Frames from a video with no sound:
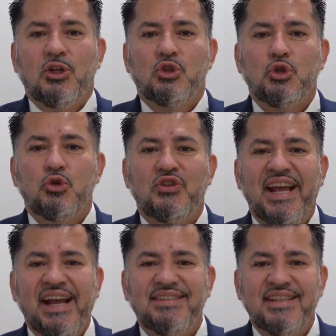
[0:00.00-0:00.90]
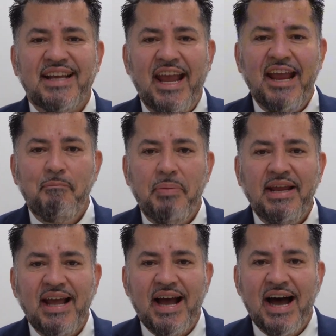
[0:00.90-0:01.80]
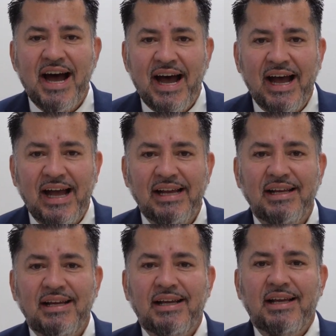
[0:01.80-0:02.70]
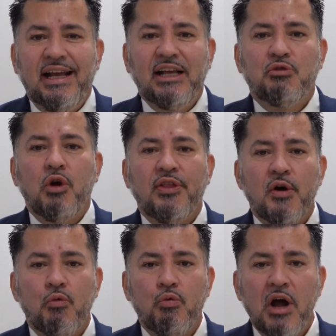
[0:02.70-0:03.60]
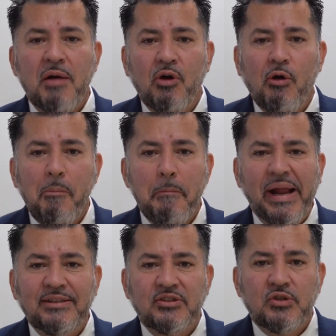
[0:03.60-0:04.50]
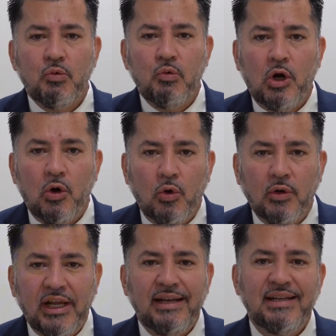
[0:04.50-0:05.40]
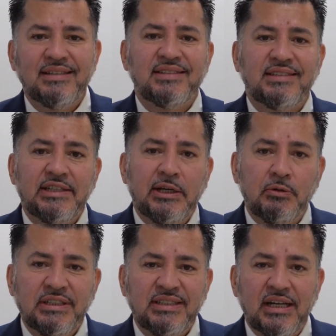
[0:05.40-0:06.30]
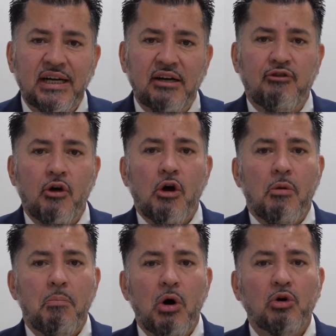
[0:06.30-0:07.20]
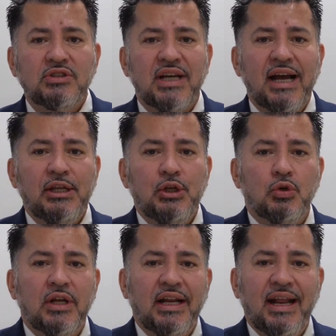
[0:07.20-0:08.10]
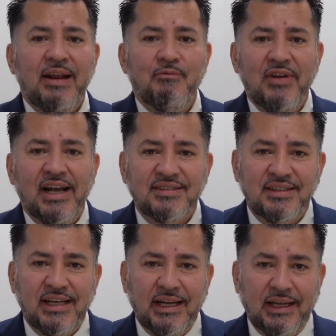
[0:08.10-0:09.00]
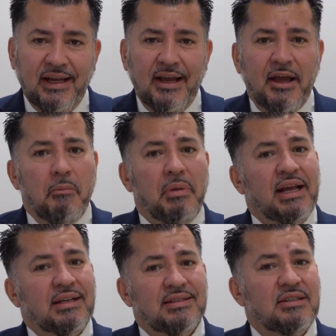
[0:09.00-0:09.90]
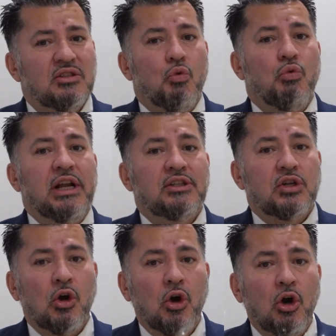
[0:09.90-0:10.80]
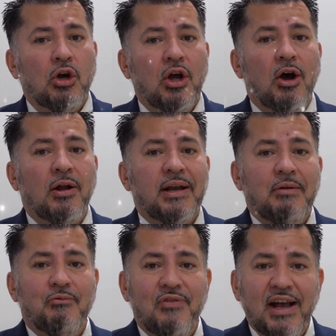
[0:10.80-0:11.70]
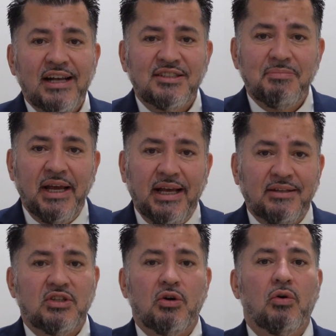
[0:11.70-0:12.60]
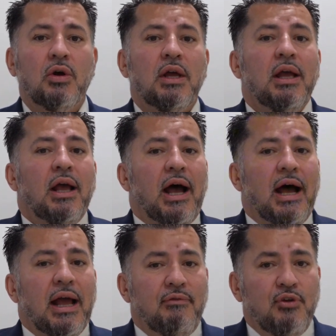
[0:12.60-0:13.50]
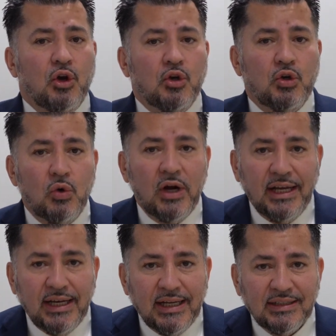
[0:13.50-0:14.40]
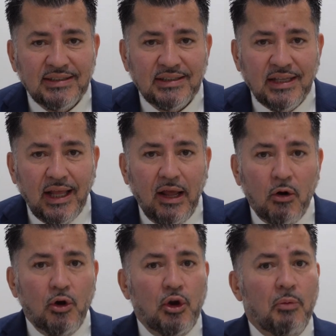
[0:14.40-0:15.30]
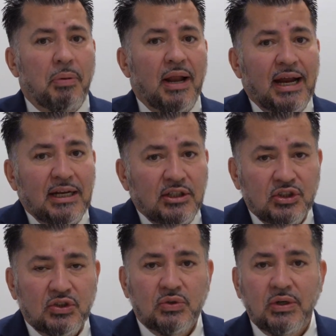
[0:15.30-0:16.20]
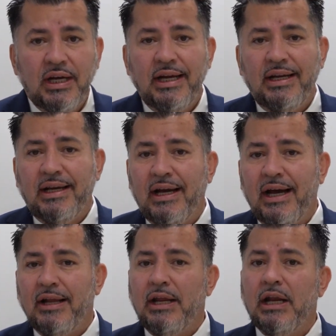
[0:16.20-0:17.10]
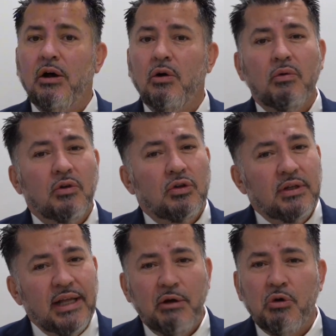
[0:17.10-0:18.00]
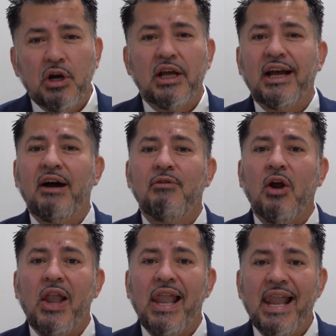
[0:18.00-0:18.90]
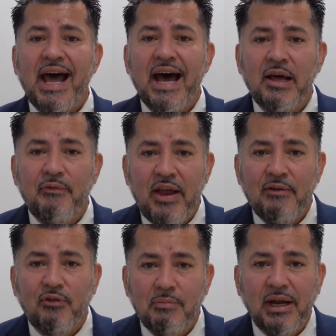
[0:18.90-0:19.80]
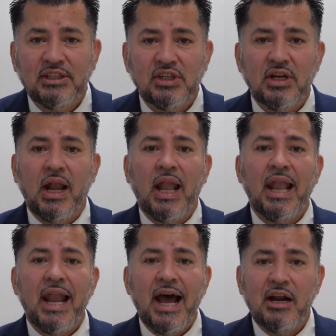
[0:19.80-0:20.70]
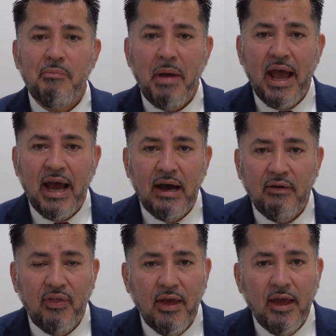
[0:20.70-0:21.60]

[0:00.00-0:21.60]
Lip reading: Today's KPI is where the rubber meets the road in this series of multi-unit investing because it's return on investment. So if you're doing this or you're planning to do it, today we're going to cover a lot of information, a lot of math.